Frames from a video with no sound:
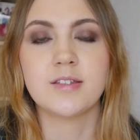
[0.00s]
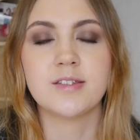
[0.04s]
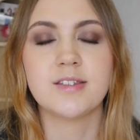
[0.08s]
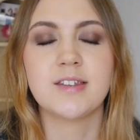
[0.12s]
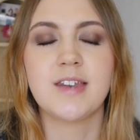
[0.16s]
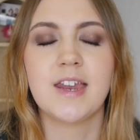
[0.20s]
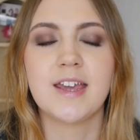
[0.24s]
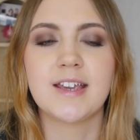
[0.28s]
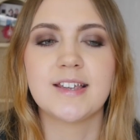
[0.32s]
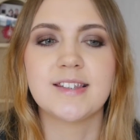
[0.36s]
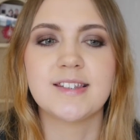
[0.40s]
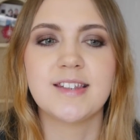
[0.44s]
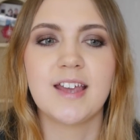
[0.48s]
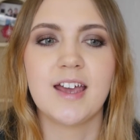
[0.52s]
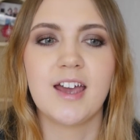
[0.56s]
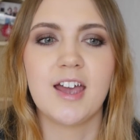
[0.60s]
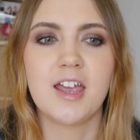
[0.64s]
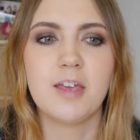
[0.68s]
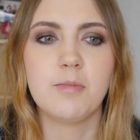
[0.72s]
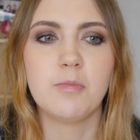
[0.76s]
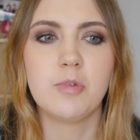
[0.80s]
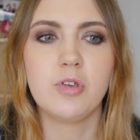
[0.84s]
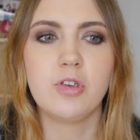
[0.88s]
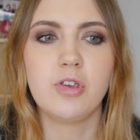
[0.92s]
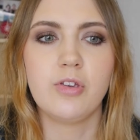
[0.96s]
So next
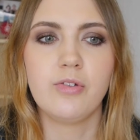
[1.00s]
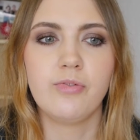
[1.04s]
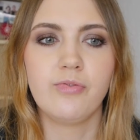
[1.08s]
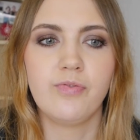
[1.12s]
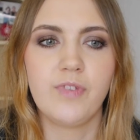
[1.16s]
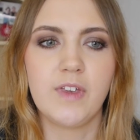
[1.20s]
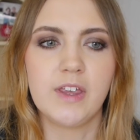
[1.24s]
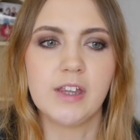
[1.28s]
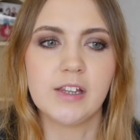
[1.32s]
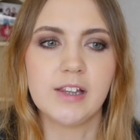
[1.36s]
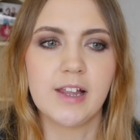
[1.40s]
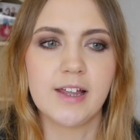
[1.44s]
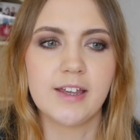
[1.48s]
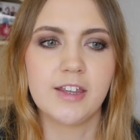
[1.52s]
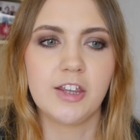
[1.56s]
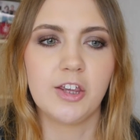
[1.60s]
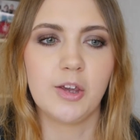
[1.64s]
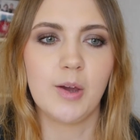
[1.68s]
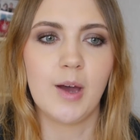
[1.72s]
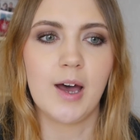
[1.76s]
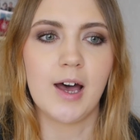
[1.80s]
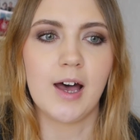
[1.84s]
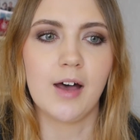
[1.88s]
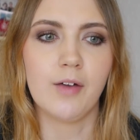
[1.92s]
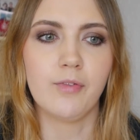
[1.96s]
time you feel like you
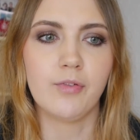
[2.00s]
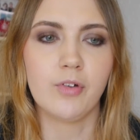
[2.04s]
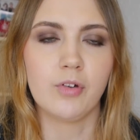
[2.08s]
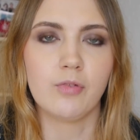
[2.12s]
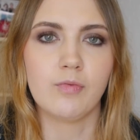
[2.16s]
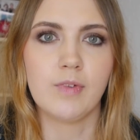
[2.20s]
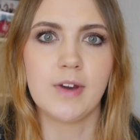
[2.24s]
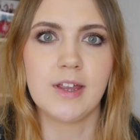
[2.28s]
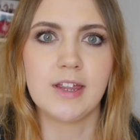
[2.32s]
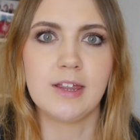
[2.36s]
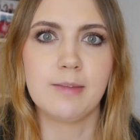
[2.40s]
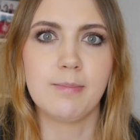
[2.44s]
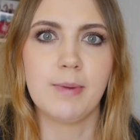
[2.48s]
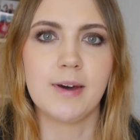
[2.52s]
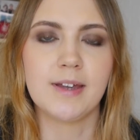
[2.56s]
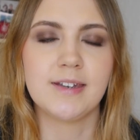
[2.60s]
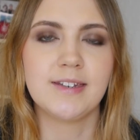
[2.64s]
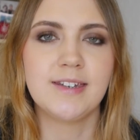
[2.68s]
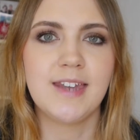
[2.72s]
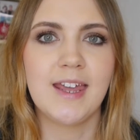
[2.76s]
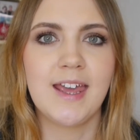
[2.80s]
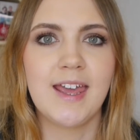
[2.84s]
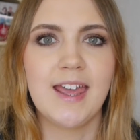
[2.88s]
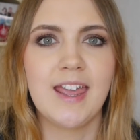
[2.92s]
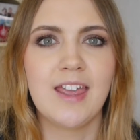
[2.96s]
have a really bad
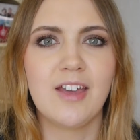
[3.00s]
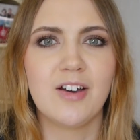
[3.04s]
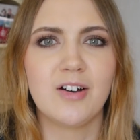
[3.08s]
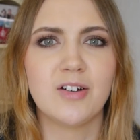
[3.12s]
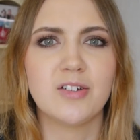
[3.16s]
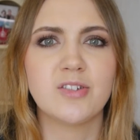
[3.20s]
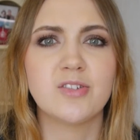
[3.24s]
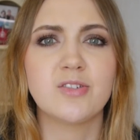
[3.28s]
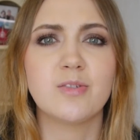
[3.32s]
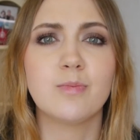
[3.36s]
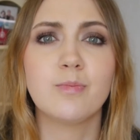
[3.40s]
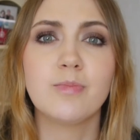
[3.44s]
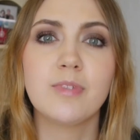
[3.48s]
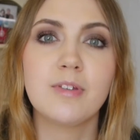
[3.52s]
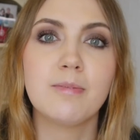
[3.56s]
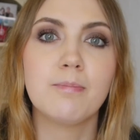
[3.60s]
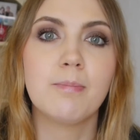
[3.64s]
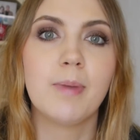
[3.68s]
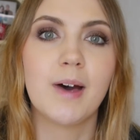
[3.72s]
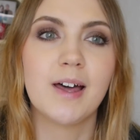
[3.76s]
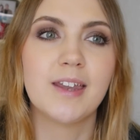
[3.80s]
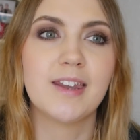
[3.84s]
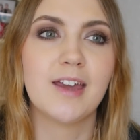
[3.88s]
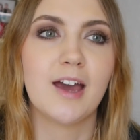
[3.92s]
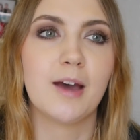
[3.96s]
day or something
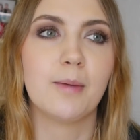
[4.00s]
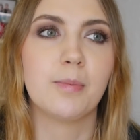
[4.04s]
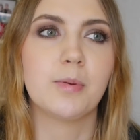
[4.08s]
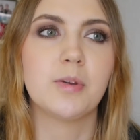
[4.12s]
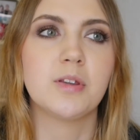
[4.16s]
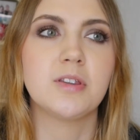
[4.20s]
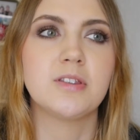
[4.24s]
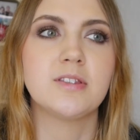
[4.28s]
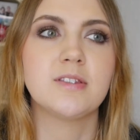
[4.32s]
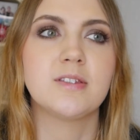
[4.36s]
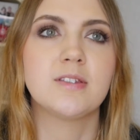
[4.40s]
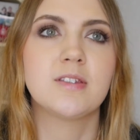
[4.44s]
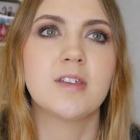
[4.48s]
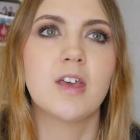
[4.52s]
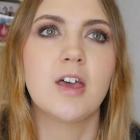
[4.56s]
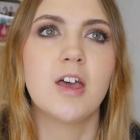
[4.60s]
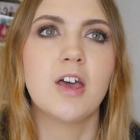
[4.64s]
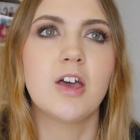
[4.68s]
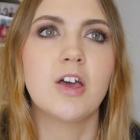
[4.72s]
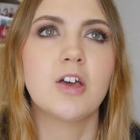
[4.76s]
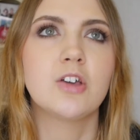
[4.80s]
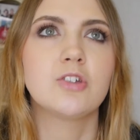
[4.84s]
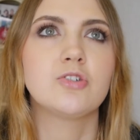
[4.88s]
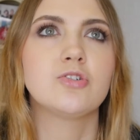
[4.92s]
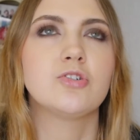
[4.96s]
bad happens,
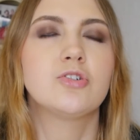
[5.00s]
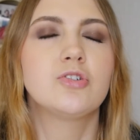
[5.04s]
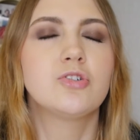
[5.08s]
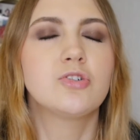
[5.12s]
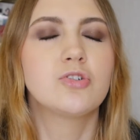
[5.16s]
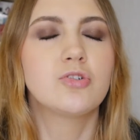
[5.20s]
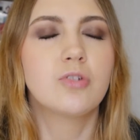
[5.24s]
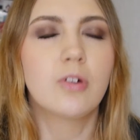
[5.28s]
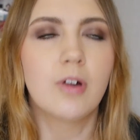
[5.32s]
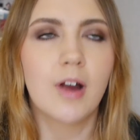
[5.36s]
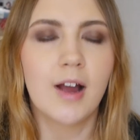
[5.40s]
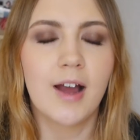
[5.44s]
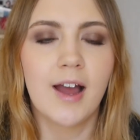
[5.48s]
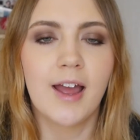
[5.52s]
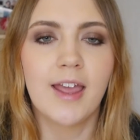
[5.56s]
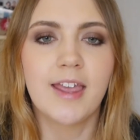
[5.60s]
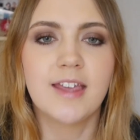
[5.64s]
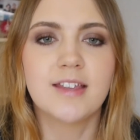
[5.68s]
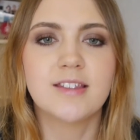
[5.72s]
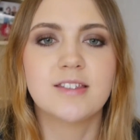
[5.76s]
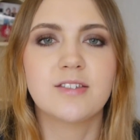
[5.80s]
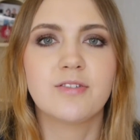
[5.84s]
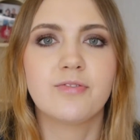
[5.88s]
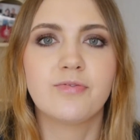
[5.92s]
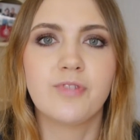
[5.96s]
just try
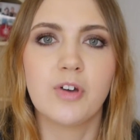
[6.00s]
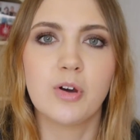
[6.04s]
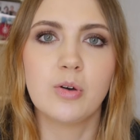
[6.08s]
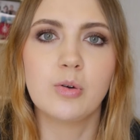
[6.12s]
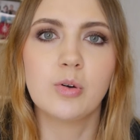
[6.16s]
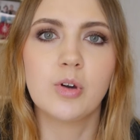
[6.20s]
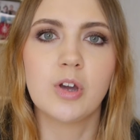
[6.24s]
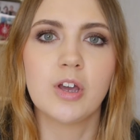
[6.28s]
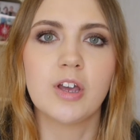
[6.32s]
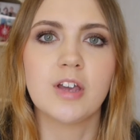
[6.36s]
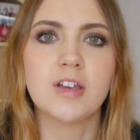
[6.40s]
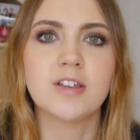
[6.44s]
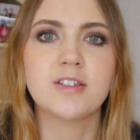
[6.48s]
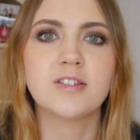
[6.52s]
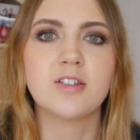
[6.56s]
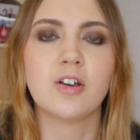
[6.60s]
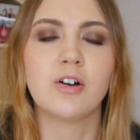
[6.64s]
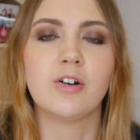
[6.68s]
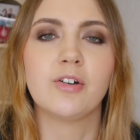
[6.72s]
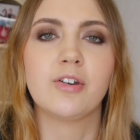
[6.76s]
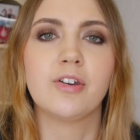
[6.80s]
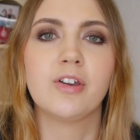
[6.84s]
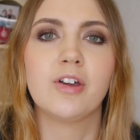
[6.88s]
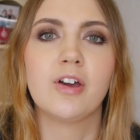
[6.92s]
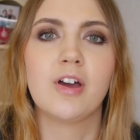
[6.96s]
to focus
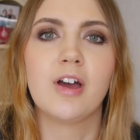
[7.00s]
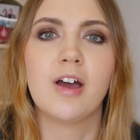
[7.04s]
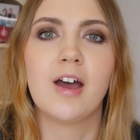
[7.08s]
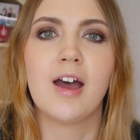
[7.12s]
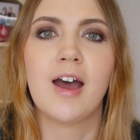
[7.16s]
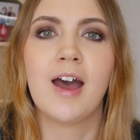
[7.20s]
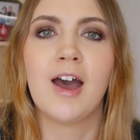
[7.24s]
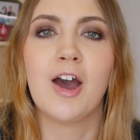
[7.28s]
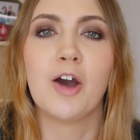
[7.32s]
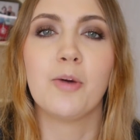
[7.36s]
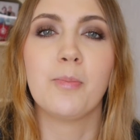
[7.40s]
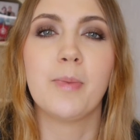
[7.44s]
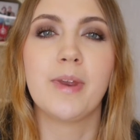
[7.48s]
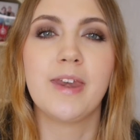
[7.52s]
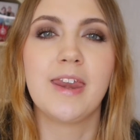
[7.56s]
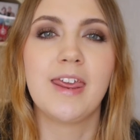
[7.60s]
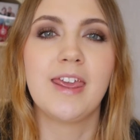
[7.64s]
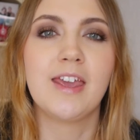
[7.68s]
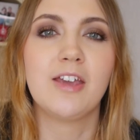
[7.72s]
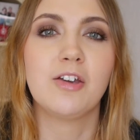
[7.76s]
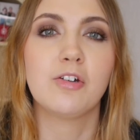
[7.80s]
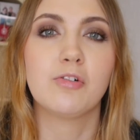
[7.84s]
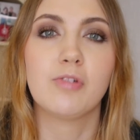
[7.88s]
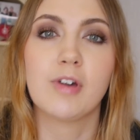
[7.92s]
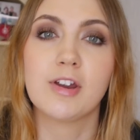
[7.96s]
on how many
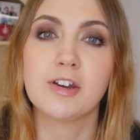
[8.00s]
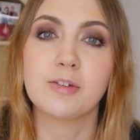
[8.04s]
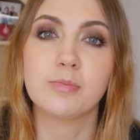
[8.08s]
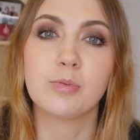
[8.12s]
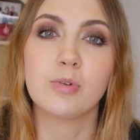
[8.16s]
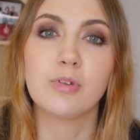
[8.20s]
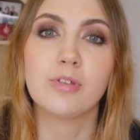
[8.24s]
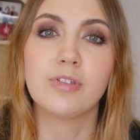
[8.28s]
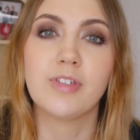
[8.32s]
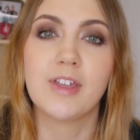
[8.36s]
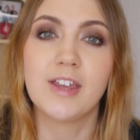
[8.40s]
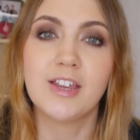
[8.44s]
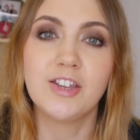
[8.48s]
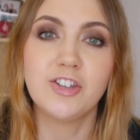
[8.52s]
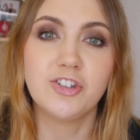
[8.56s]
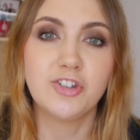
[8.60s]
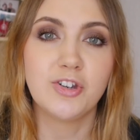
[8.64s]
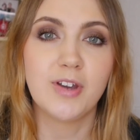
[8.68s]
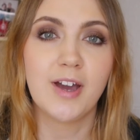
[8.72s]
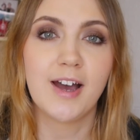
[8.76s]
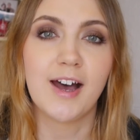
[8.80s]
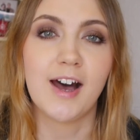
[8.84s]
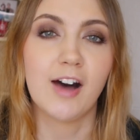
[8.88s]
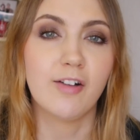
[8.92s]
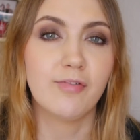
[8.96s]
incredible things
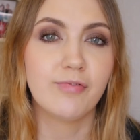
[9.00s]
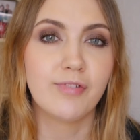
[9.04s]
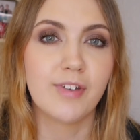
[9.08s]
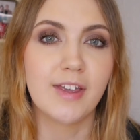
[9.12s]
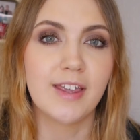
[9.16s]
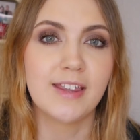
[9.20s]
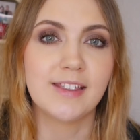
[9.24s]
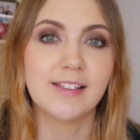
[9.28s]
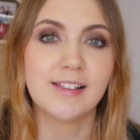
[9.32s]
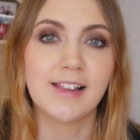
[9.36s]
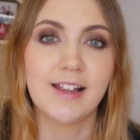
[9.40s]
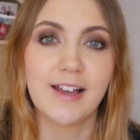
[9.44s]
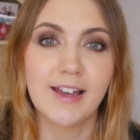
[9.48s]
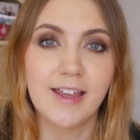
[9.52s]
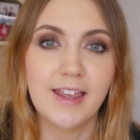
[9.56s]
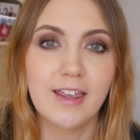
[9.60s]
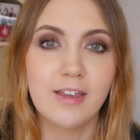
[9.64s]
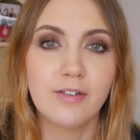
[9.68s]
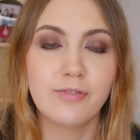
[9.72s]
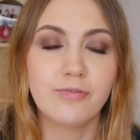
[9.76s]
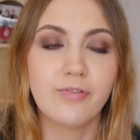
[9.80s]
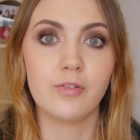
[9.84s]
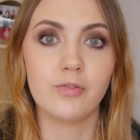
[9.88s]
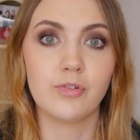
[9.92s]
you have in life.